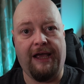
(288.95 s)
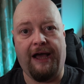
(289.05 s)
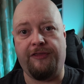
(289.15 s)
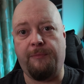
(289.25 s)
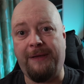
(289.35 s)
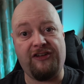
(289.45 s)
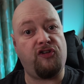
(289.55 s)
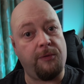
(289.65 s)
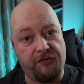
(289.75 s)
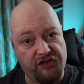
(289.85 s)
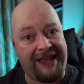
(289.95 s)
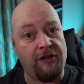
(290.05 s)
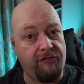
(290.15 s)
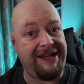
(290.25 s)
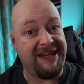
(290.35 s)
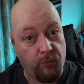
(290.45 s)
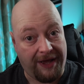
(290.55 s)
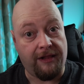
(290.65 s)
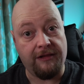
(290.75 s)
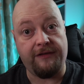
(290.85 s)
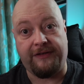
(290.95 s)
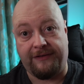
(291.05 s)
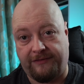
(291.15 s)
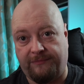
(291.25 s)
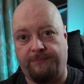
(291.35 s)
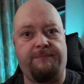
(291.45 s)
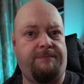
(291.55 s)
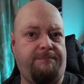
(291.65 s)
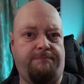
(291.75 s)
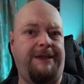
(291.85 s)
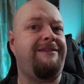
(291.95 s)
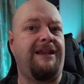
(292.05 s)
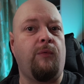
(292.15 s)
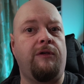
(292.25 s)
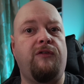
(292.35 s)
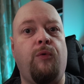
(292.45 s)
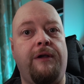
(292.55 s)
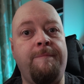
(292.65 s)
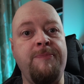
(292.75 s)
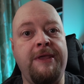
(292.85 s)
The picture will scale really well because it's basically 1-to-1.